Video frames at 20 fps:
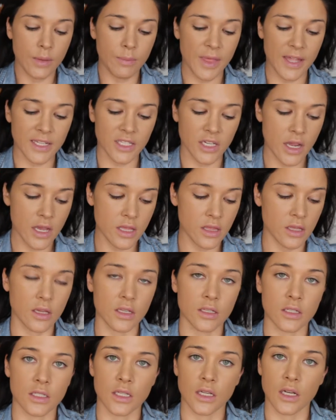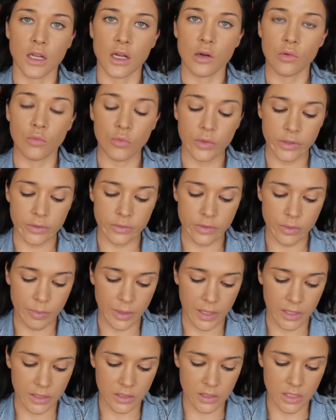That's okay, the concealer will
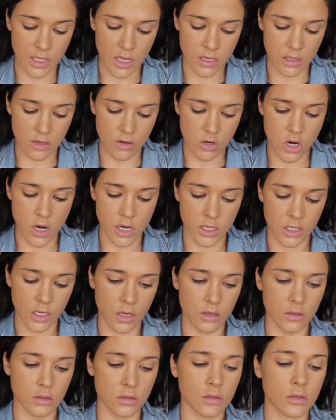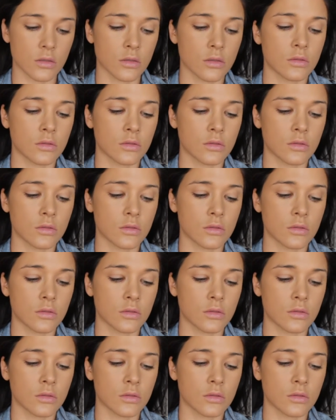balance that right out.